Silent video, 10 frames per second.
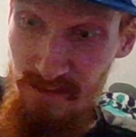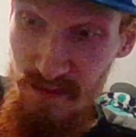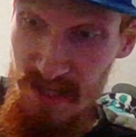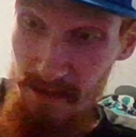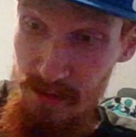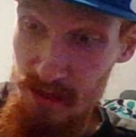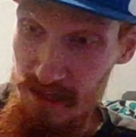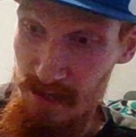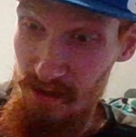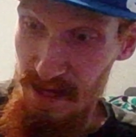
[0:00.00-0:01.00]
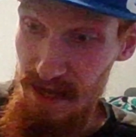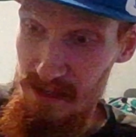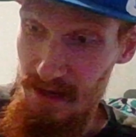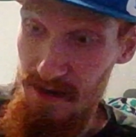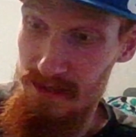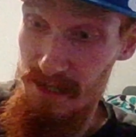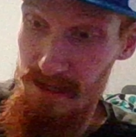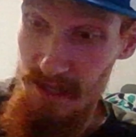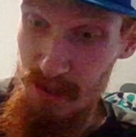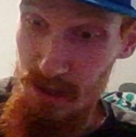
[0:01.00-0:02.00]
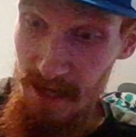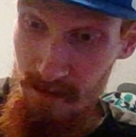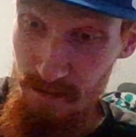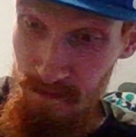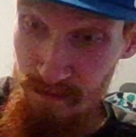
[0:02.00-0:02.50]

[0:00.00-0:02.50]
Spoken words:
receptions, 38 yards, and a touchdown.